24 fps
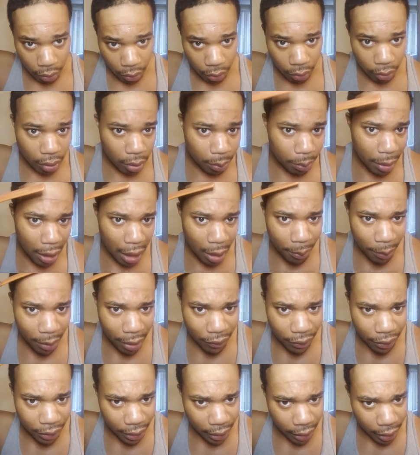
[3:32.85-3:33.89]
We're going to pop
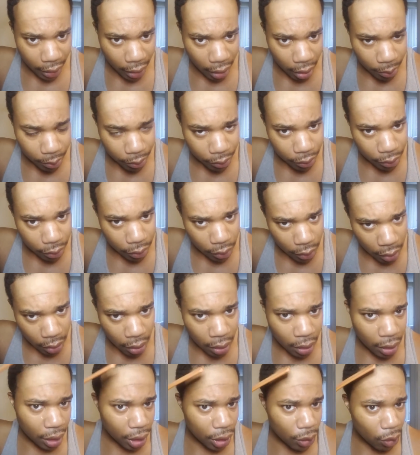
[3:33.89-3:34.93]
everything up.
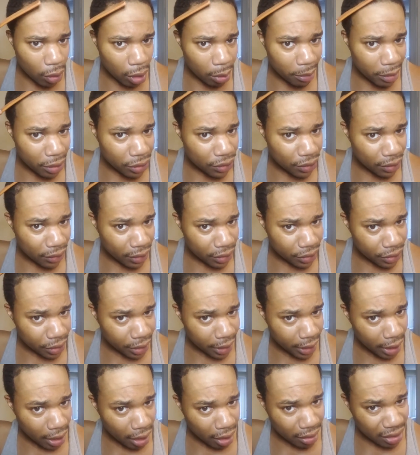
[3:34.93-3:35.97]
You want to make sure that your
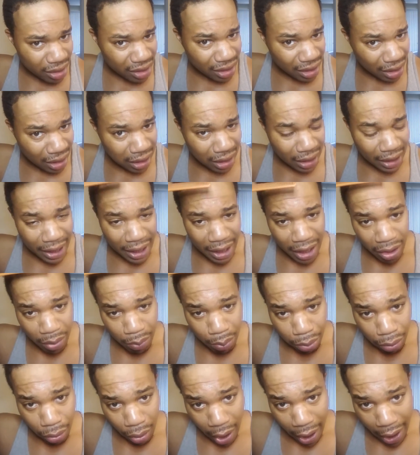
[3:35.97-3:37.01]
hair is clean
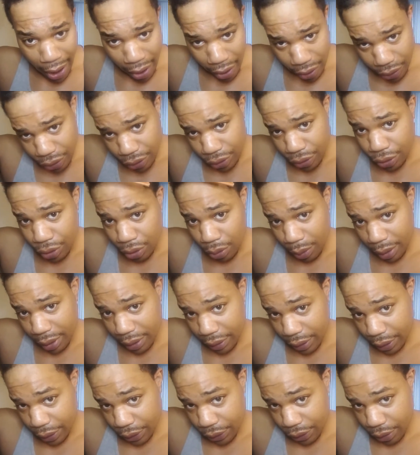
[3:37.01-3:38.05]
prior to
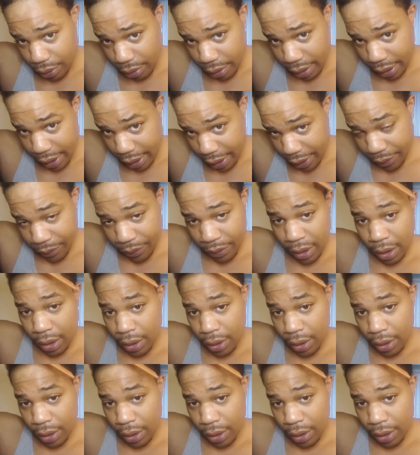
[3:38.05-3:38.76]
doing this, okay?